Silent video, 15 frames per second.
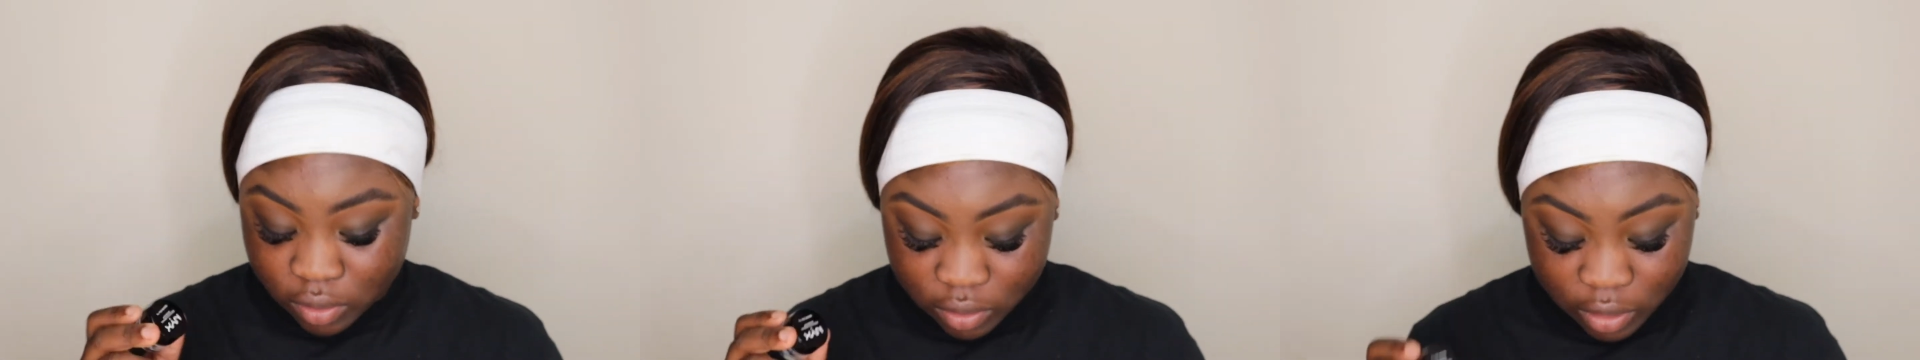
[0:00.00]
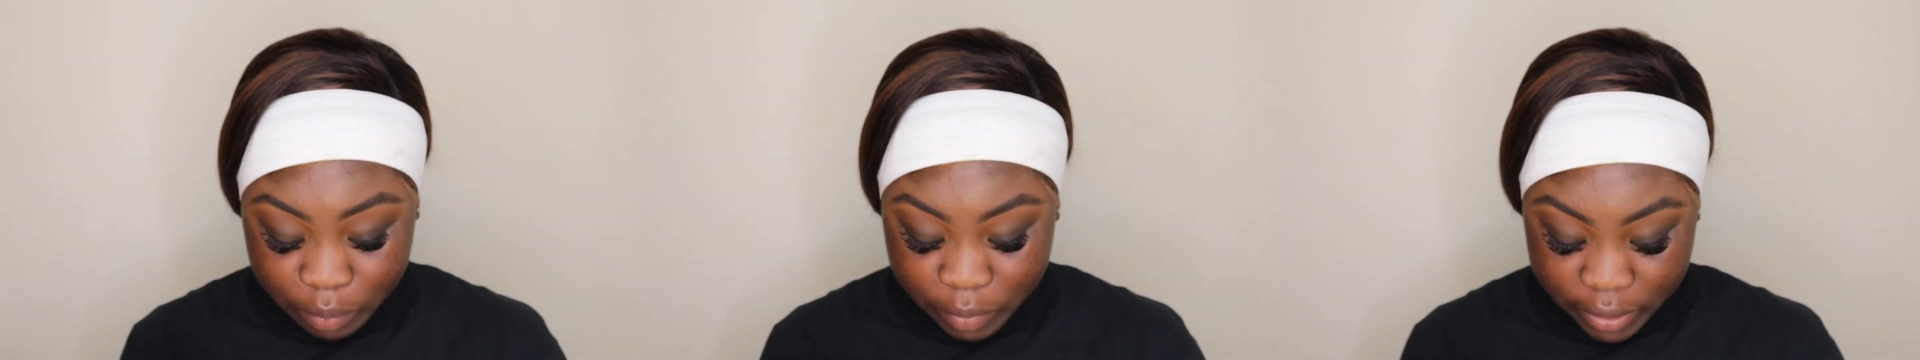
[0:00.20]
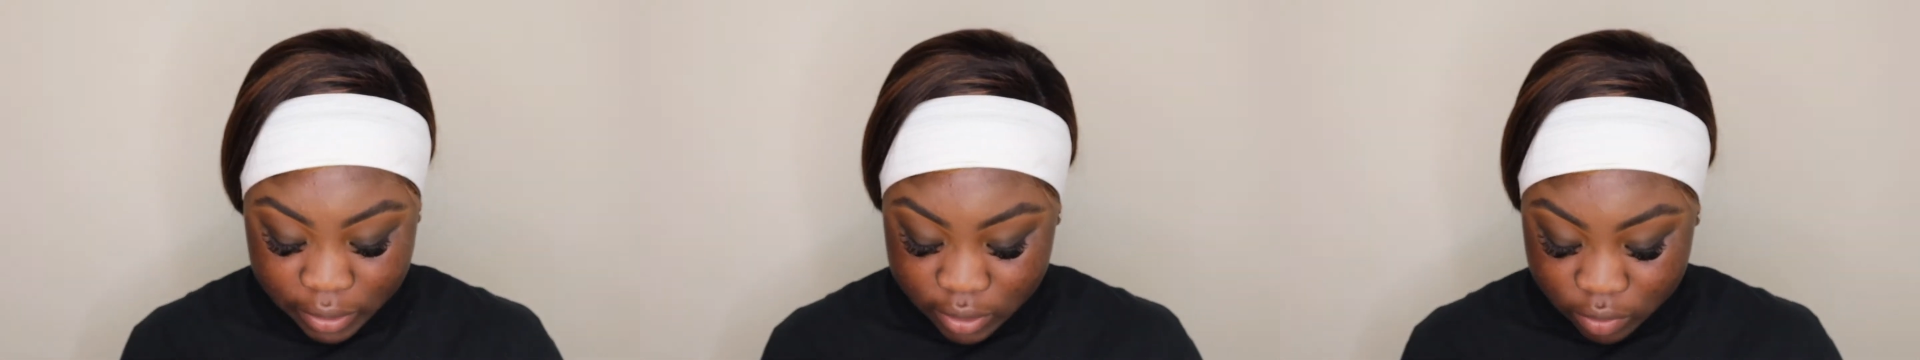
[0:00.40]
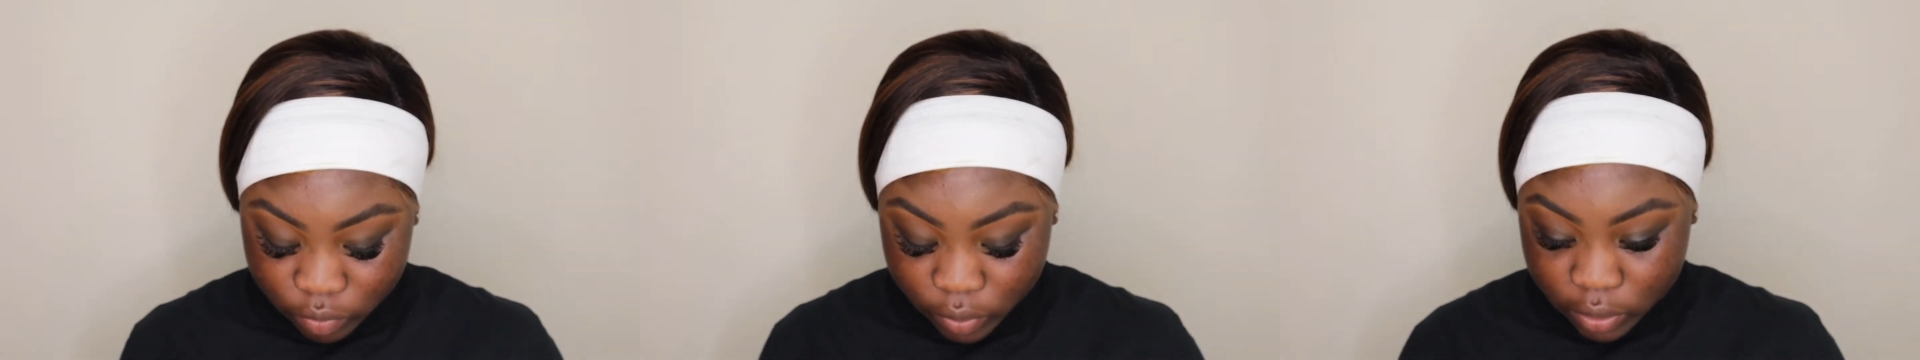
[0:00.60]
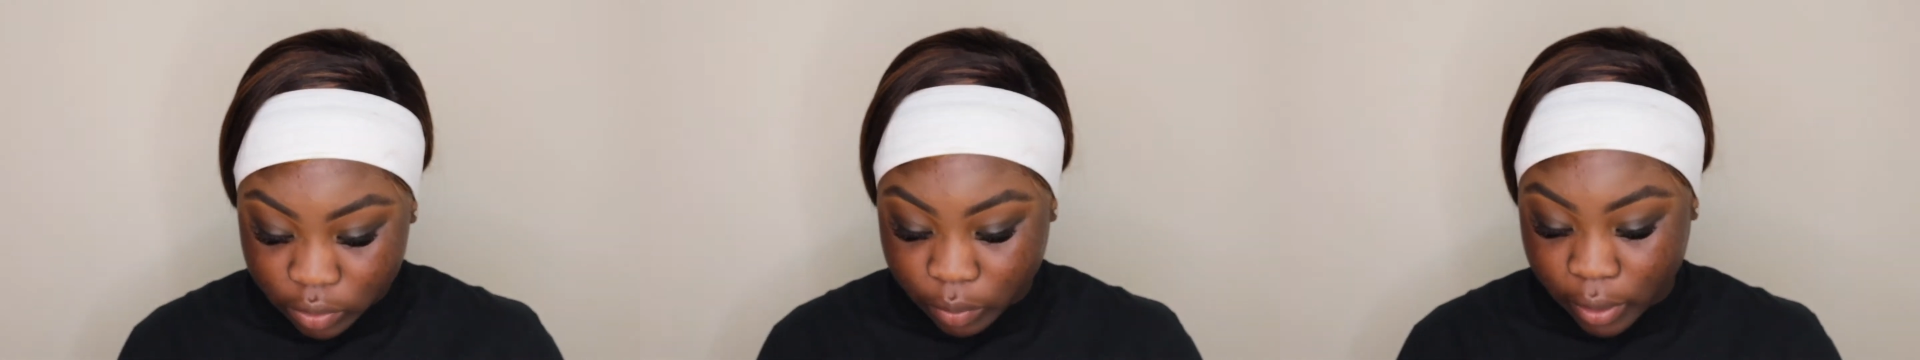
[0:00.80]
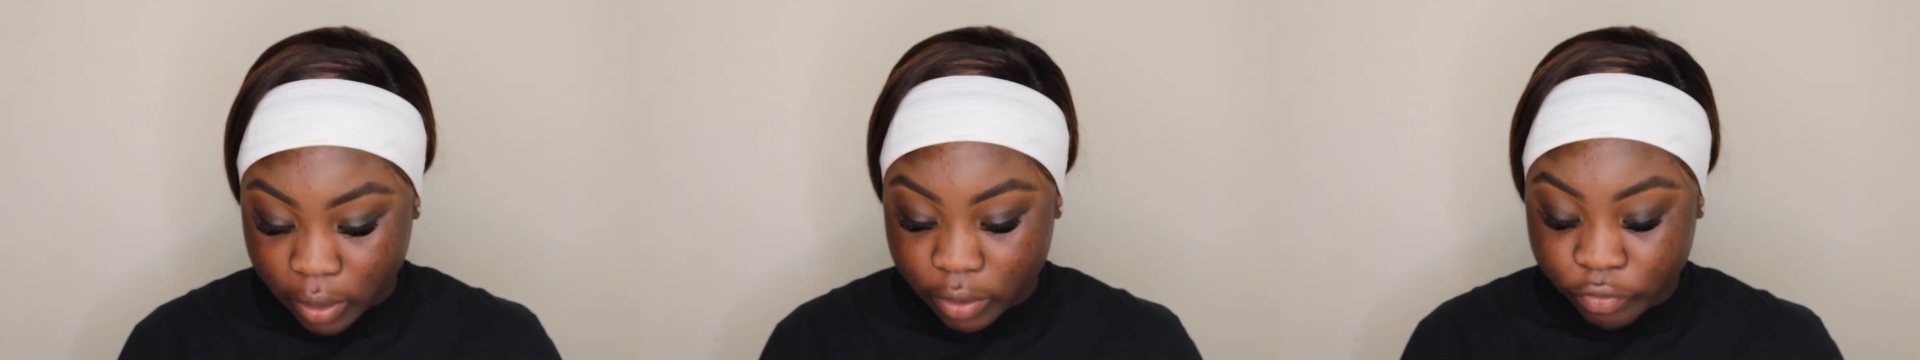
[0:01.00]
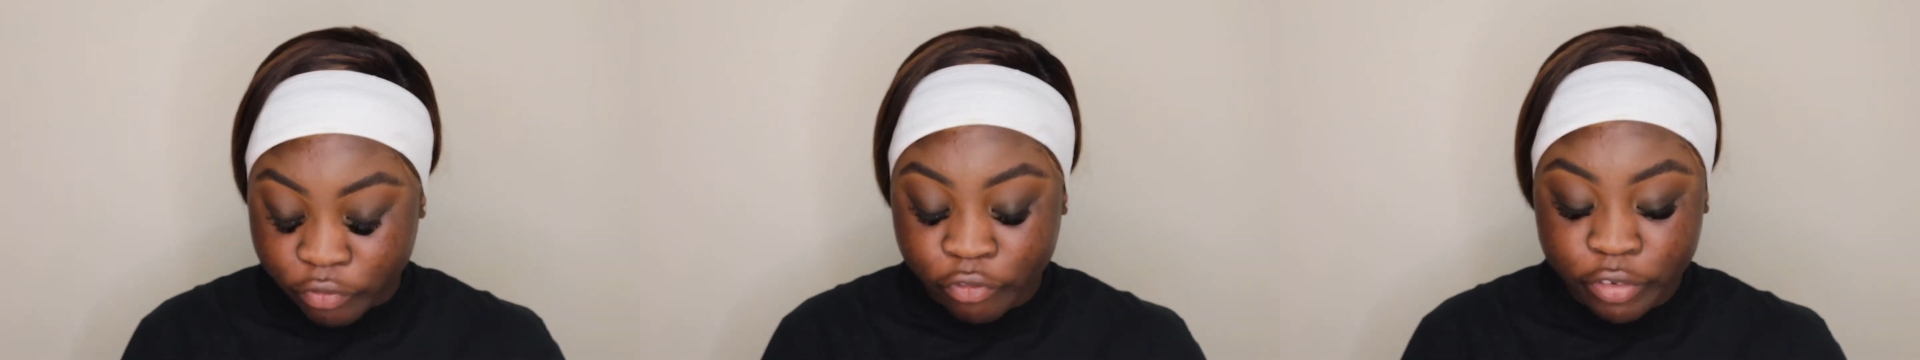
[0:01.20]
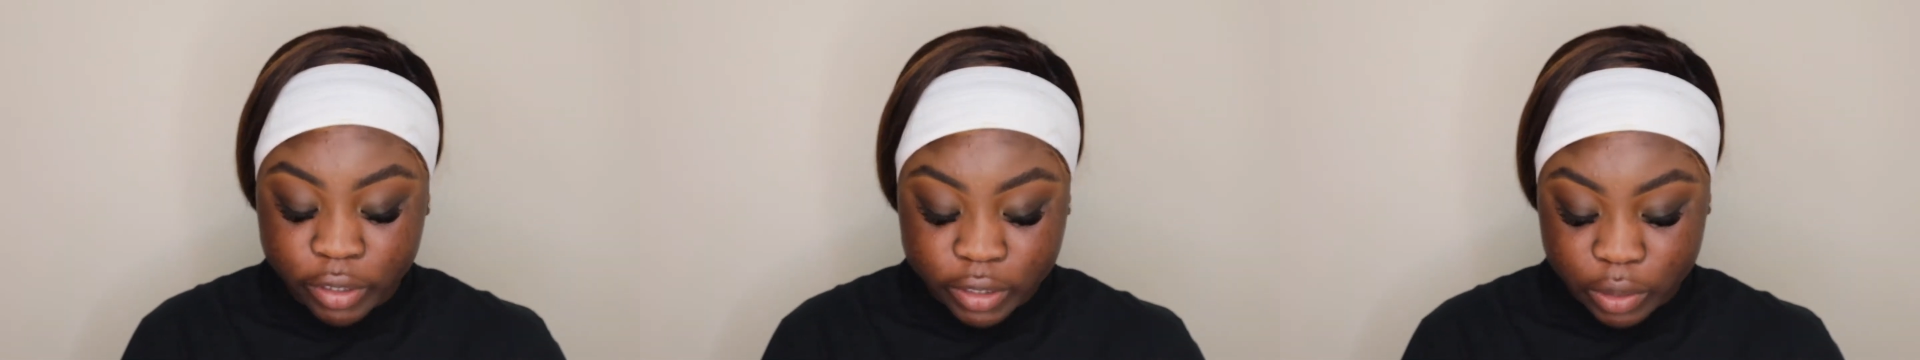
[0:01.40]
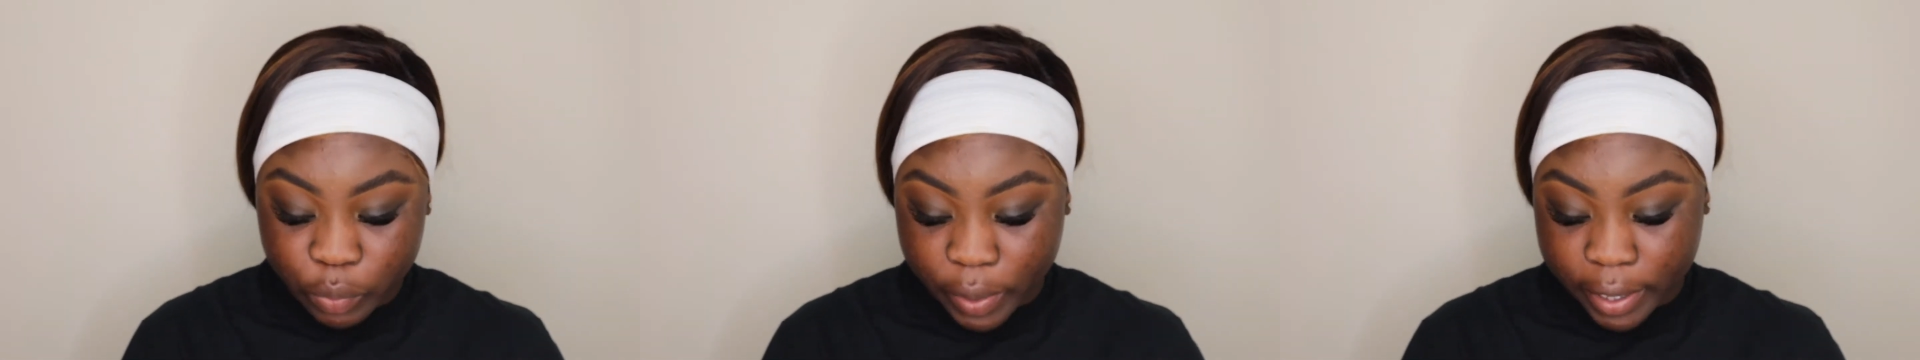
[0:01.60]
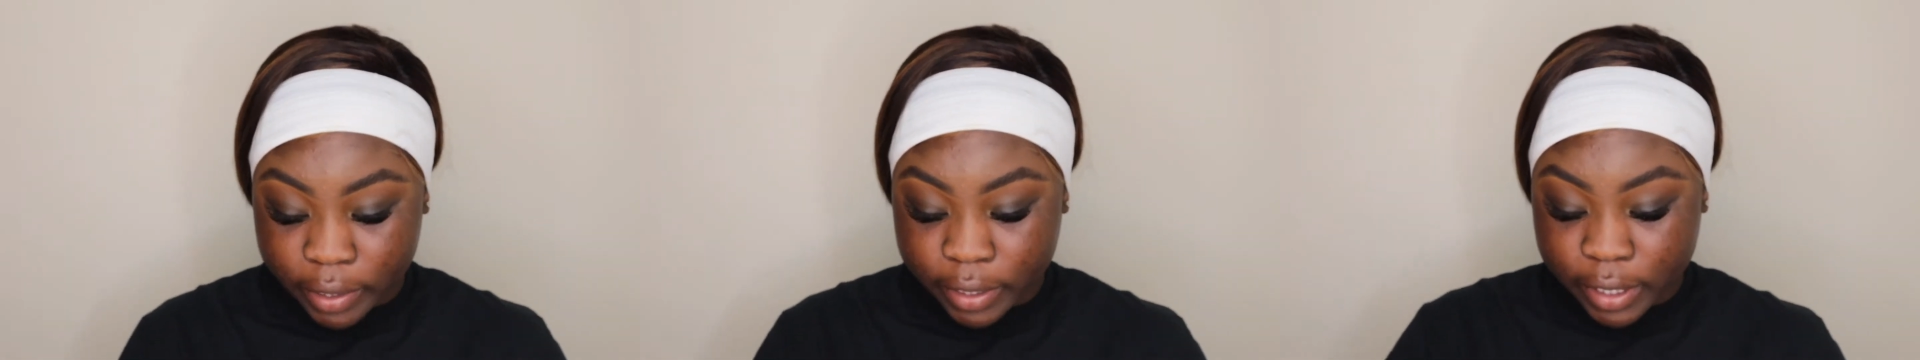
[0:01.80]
it blends in really well.